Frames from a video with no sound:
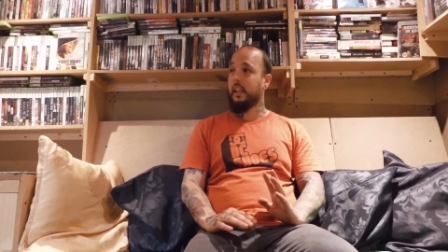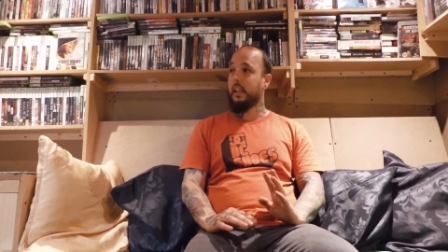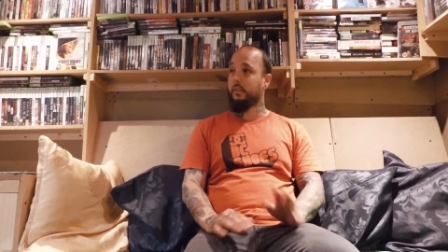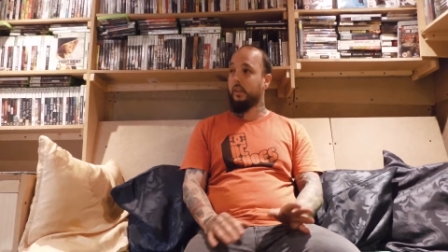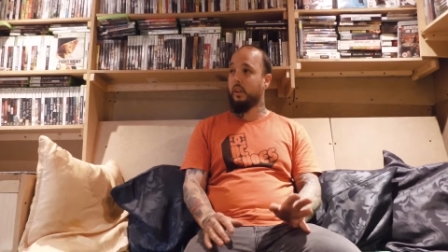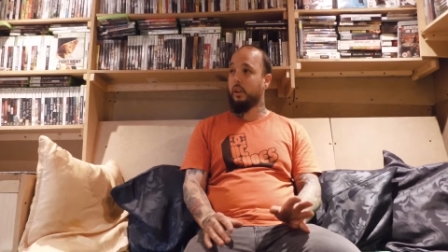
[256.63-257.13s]

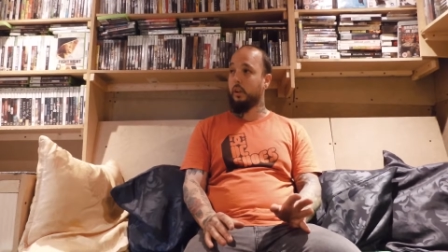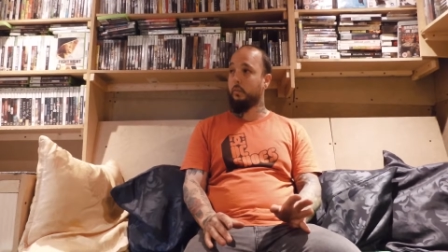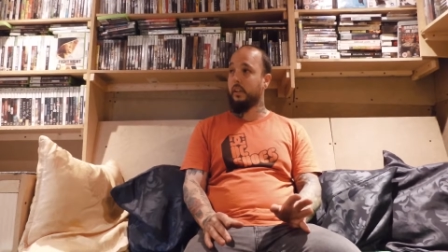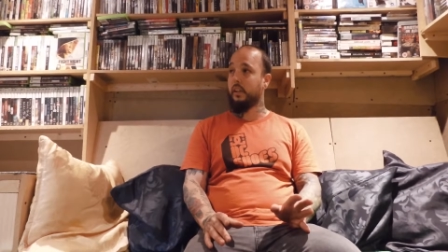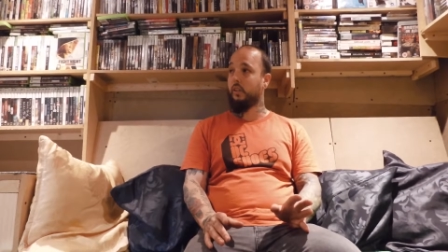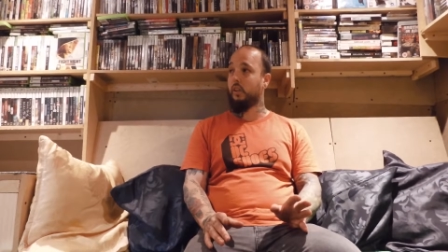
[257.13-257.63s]
If you're going to
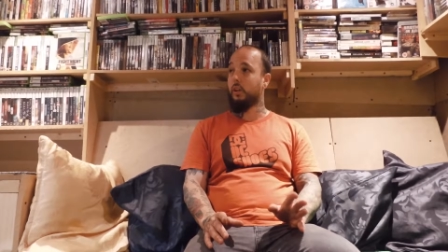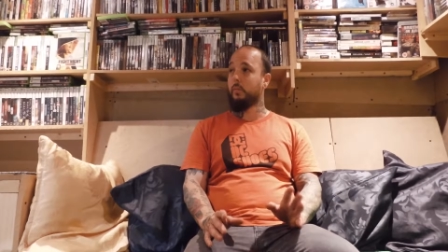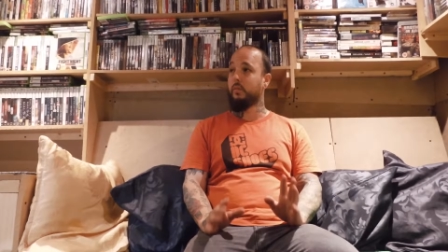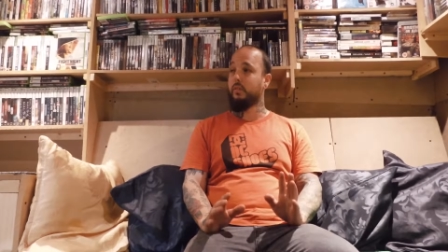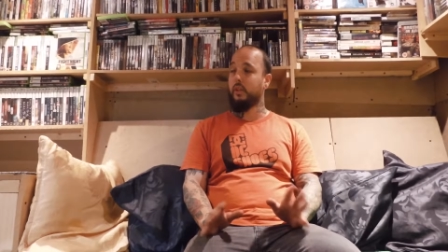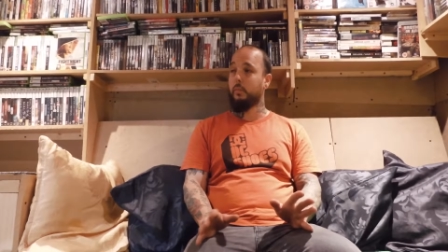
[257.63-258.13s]
commit crime,
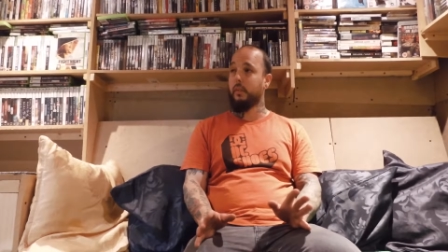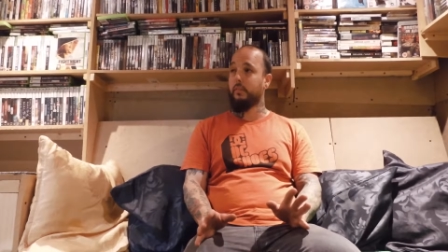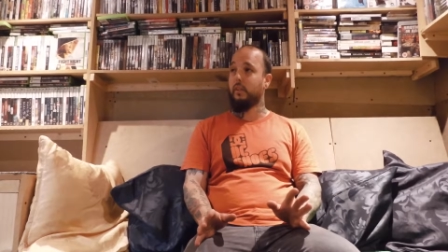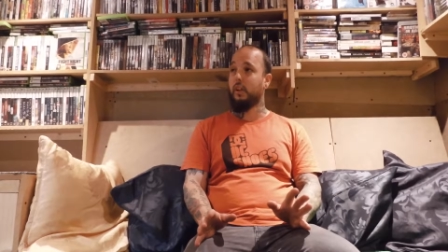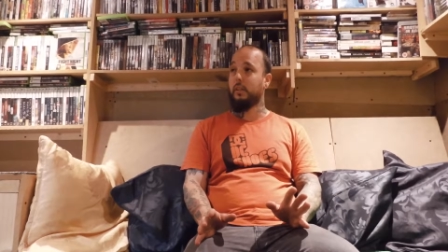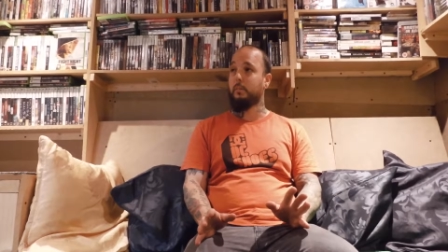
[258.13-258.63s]
if you're going to be a
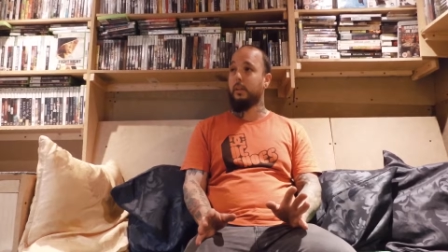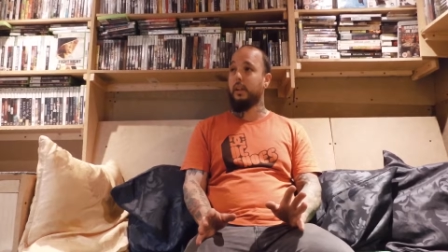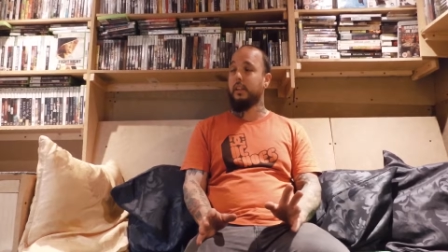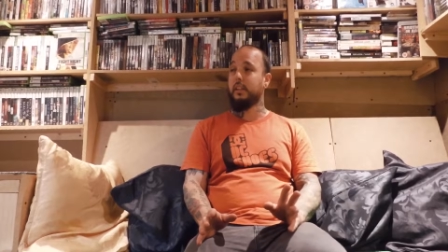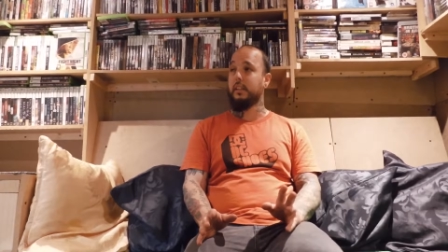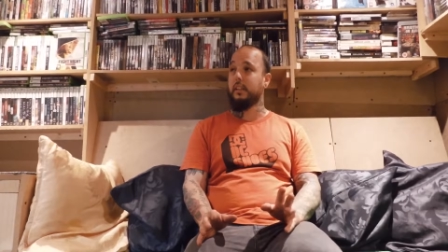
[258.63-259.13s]
violent
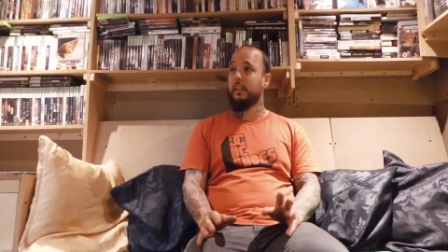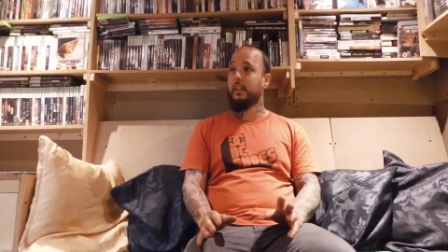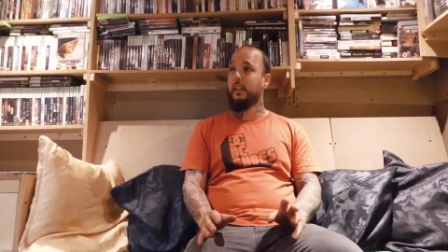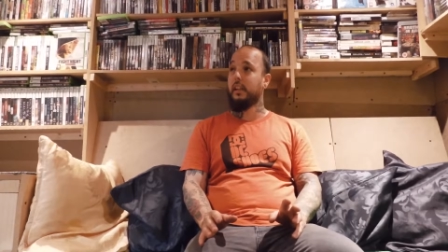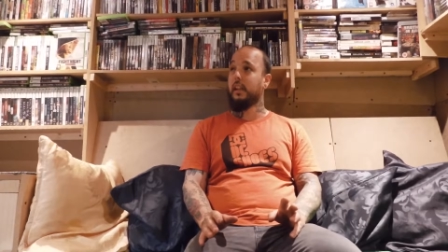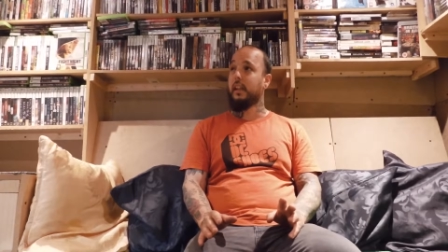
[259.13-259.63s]
person,
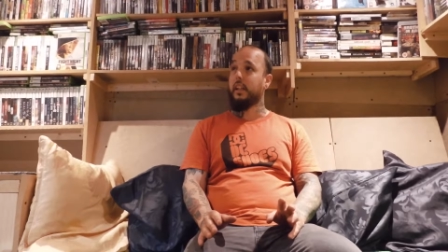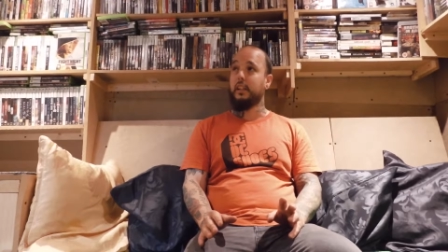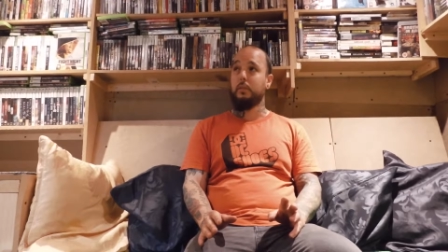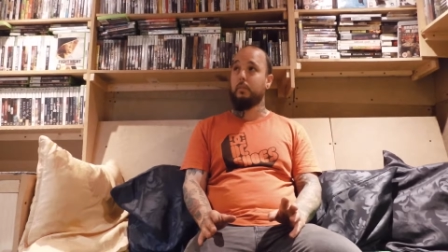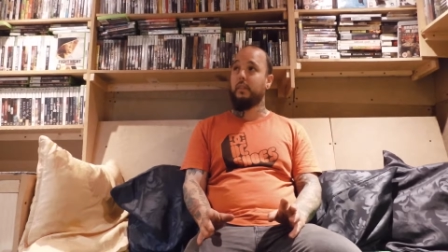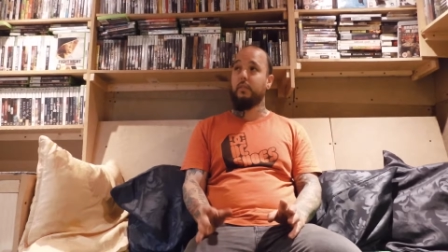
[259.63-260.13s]

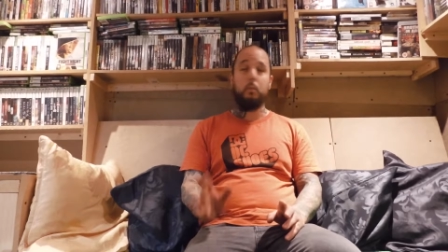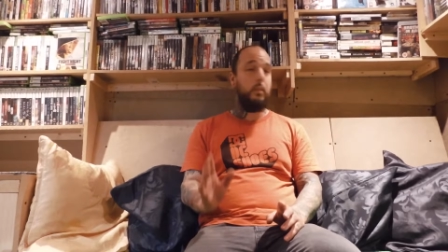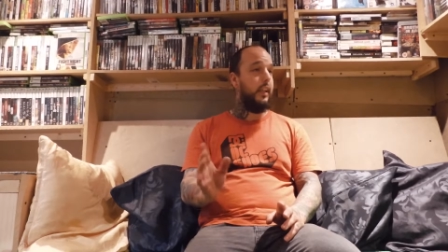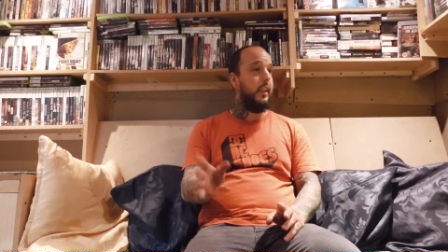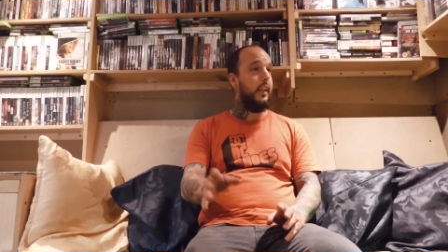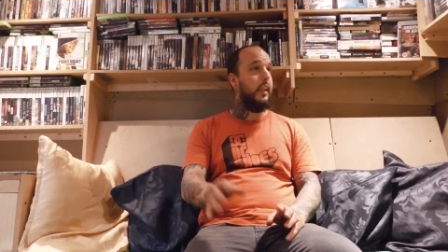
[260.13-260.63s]
doesn't matter if you
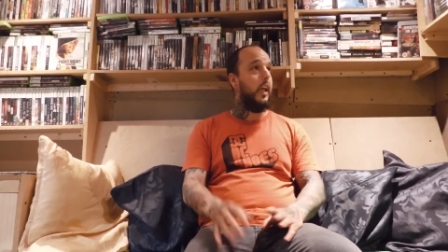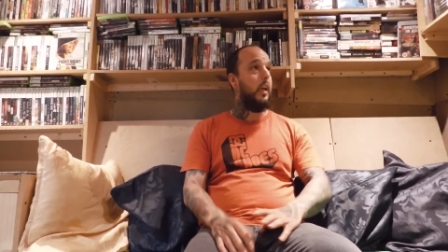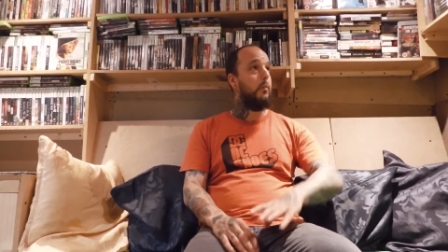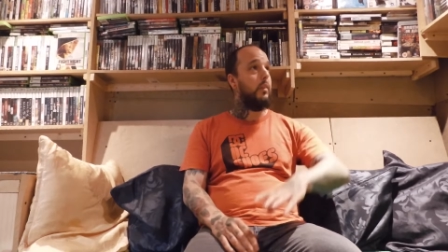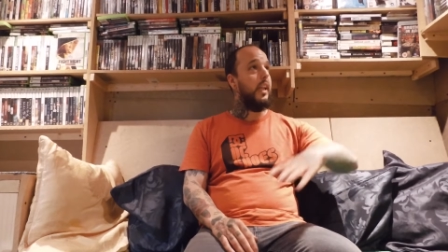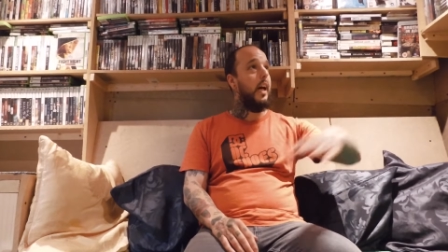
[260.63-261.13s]
played that
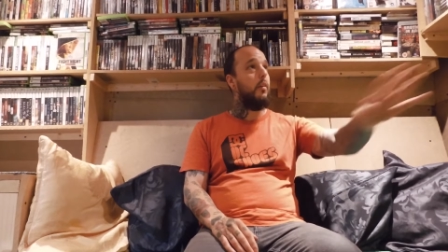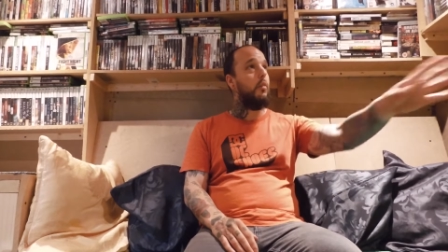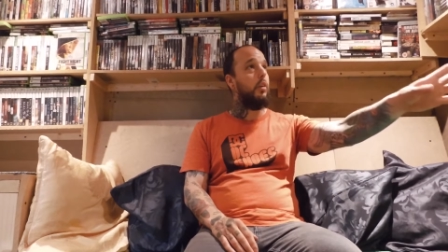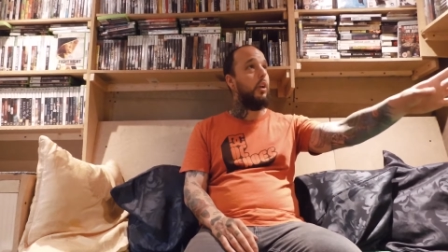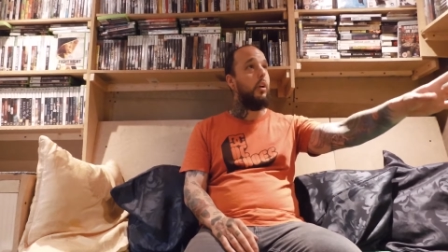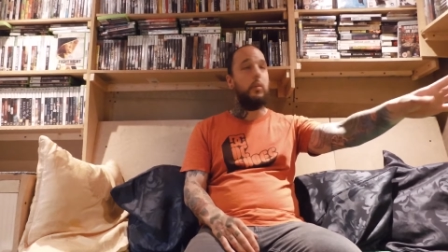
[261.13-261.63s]
game an hour
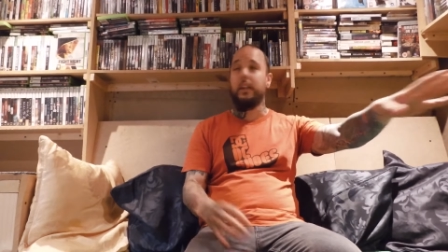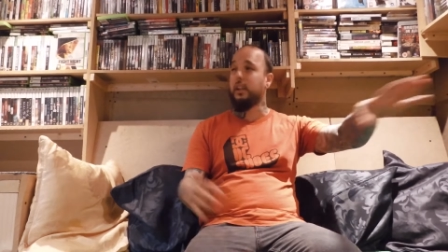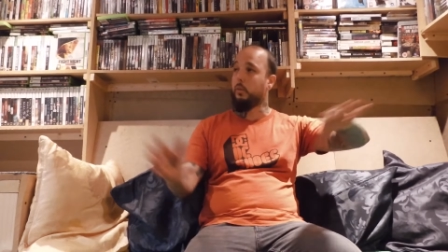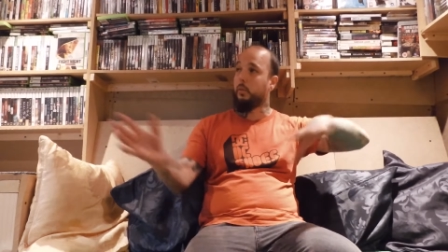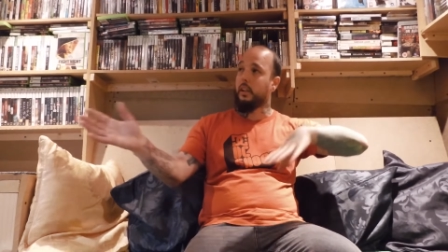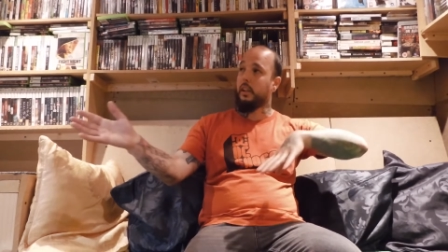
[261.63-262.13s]
ago and then
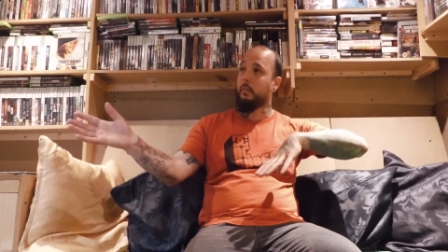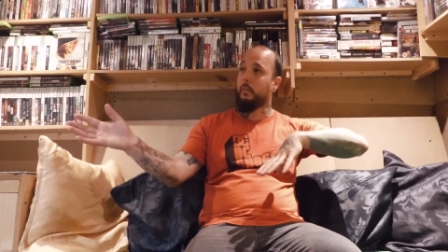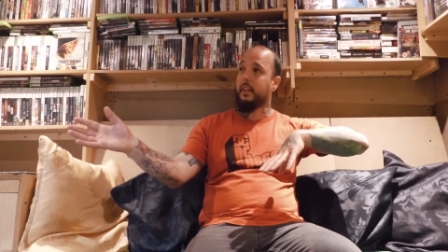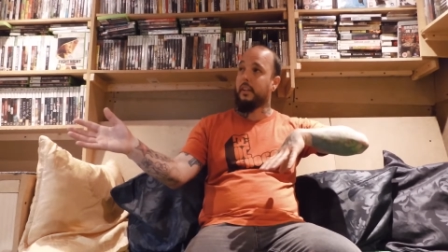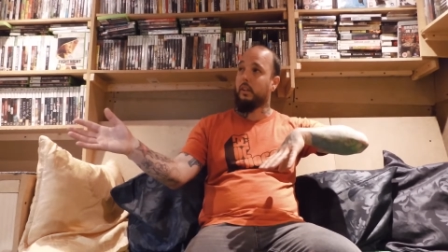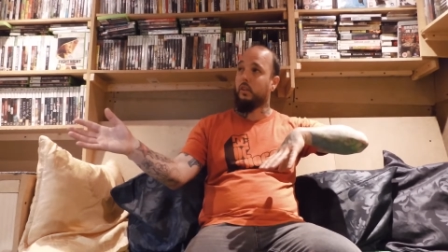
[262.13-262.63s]
you went and
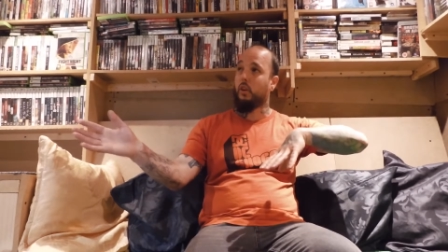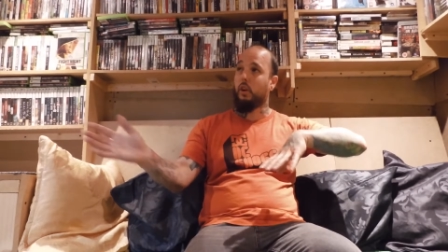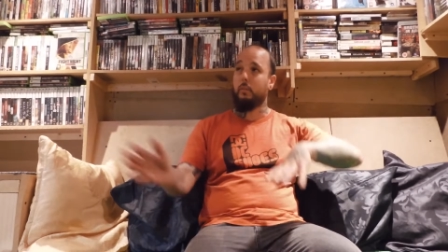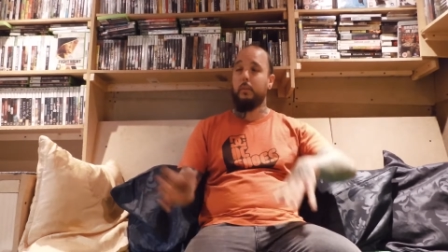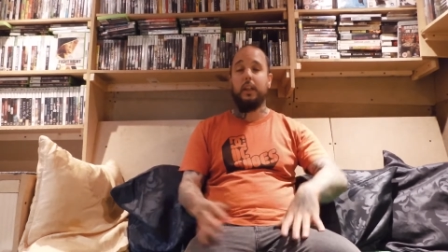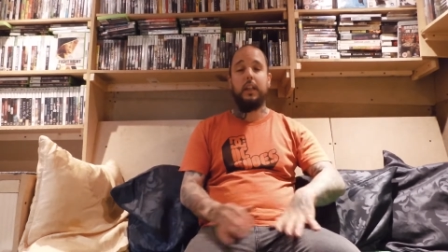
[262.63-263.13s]
committed the crime.